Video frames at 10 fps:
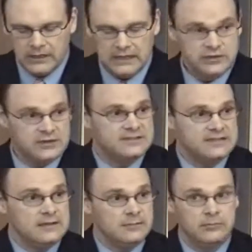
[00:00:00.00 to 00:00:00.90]
And you can
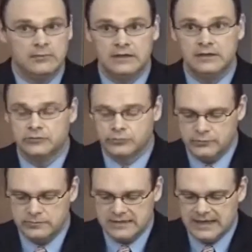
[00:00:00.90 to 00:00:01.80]
see them in this
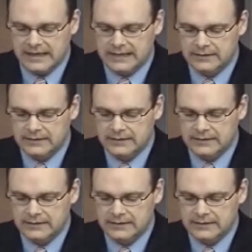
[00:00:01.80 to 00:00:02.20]
room today.